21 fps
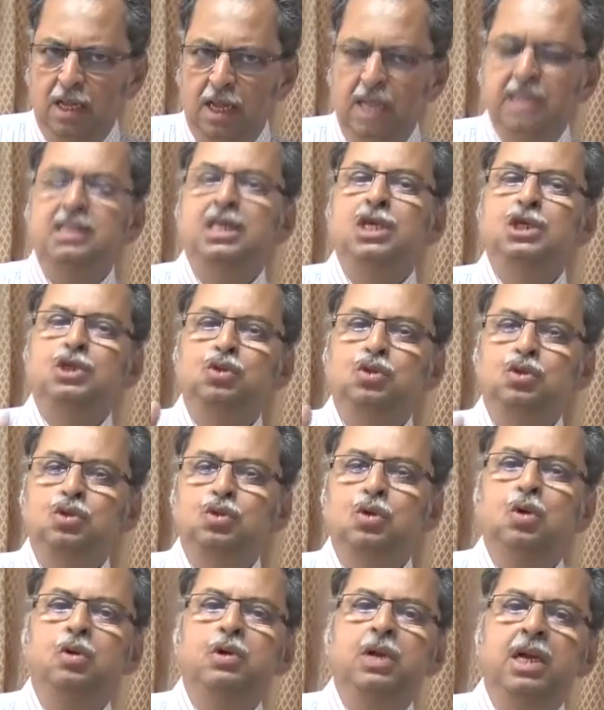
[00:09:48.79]
And they should
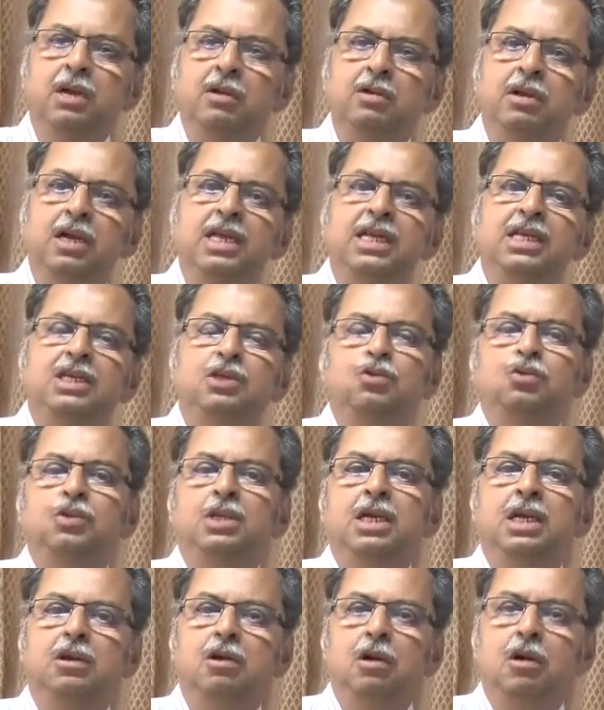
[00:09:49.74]
go regularly to
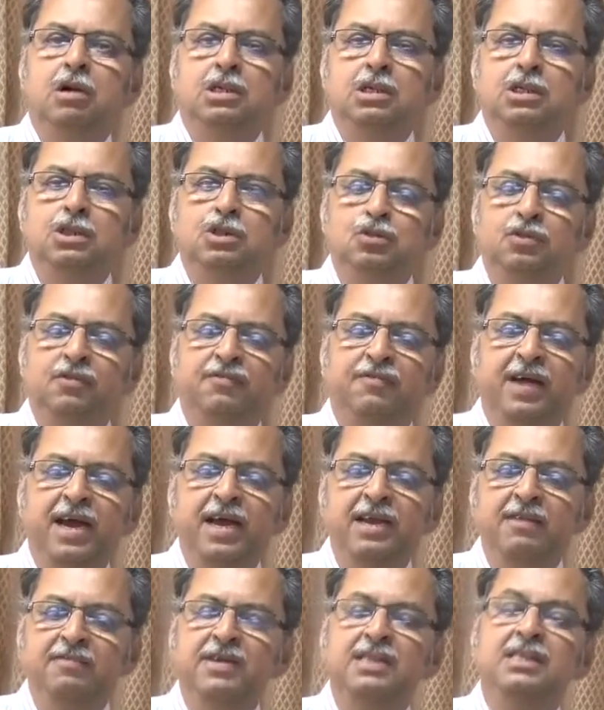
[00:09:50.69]
their doctors to
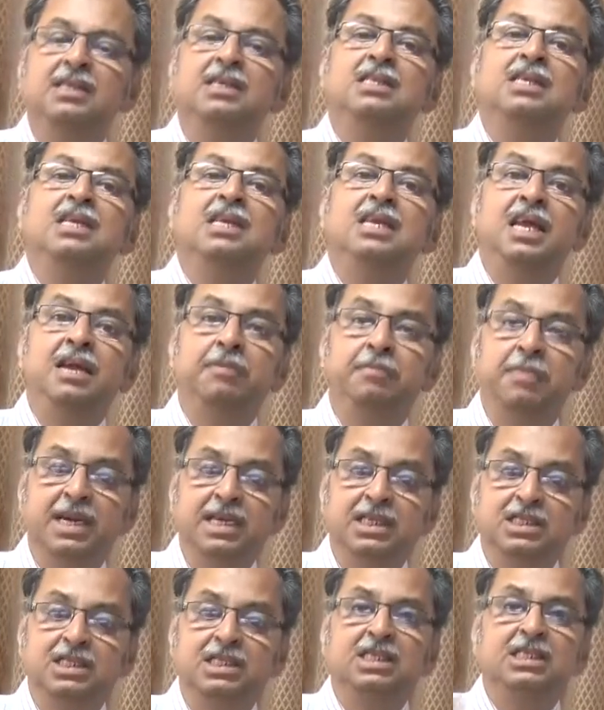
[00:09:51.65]
find whether the
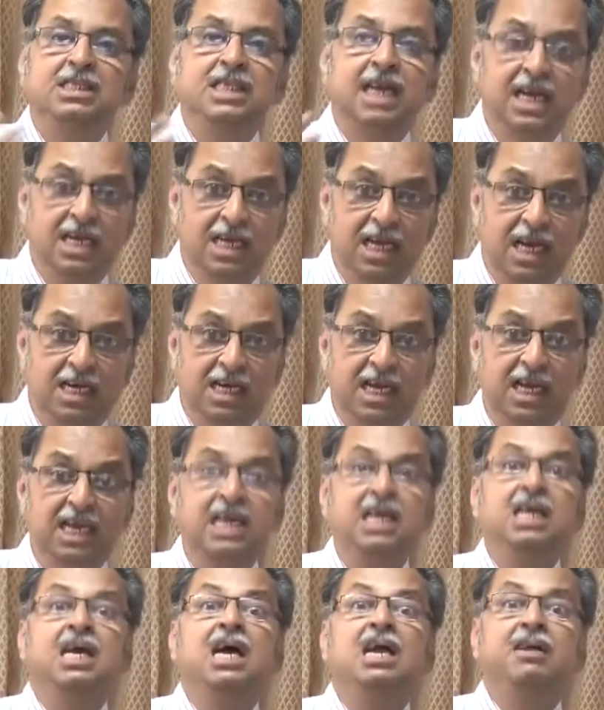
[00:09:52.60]
medicines that they are
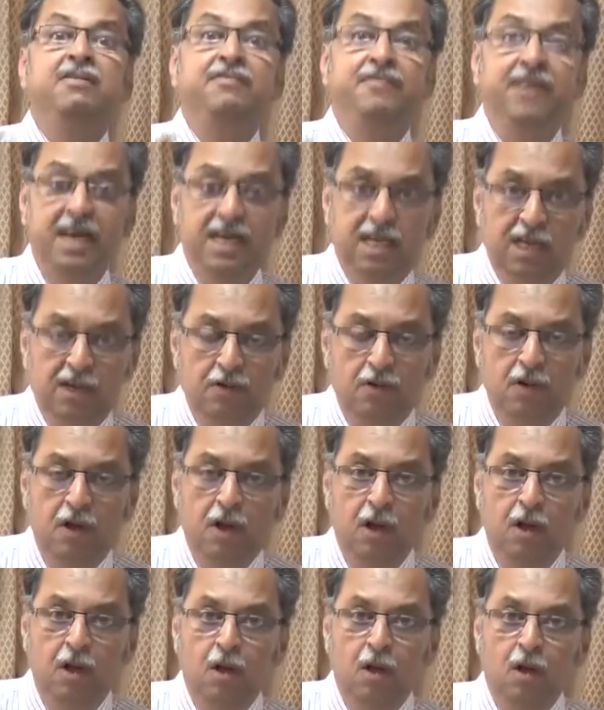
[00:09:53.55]
taking are effective,
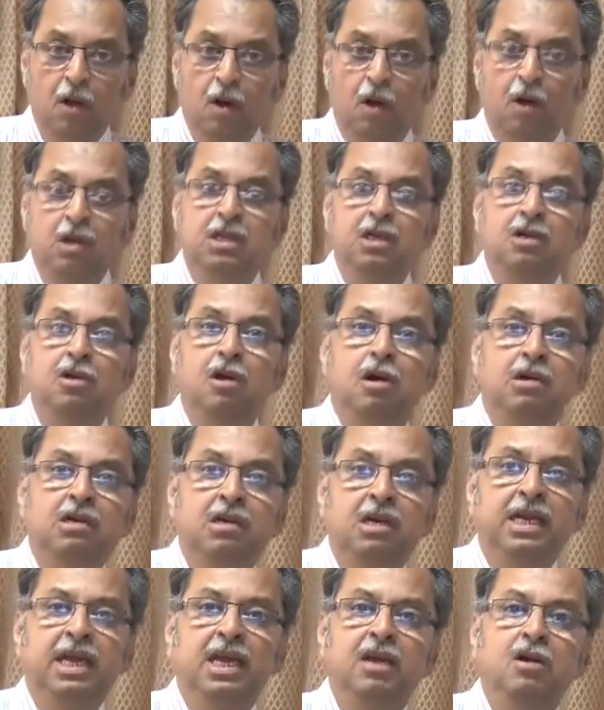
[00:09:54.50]
or the
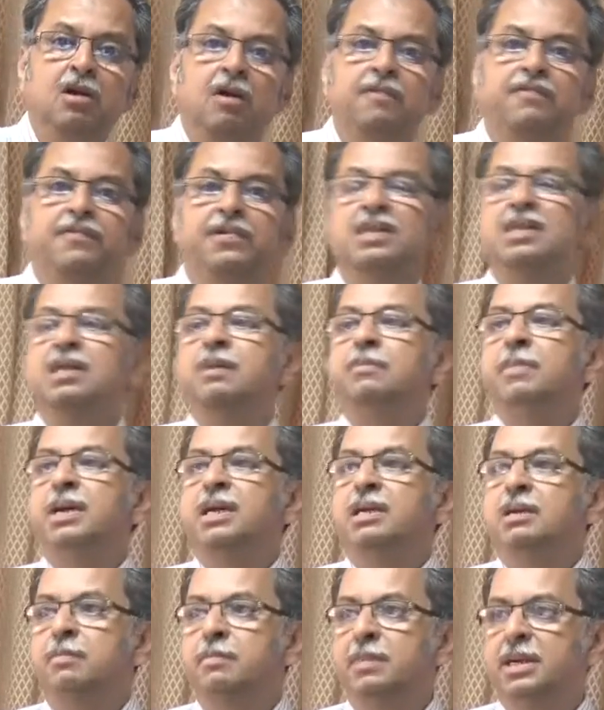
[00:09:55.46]
doctor can offer them
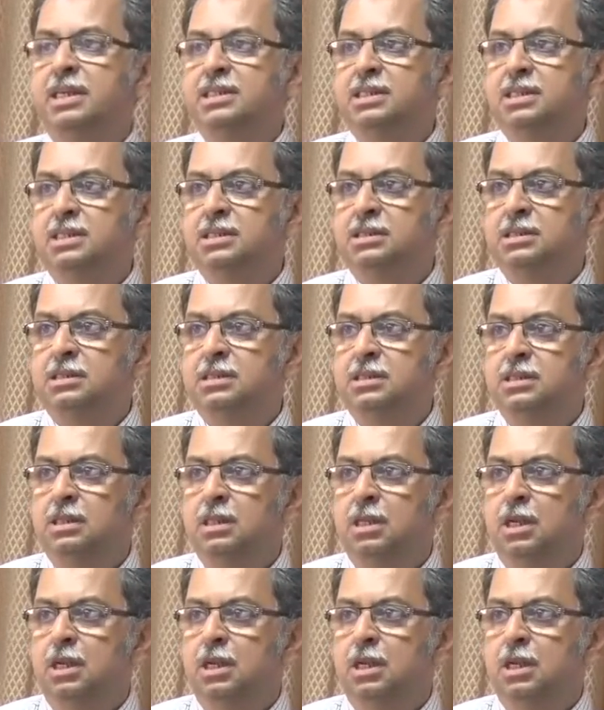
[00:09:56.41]
better medicines.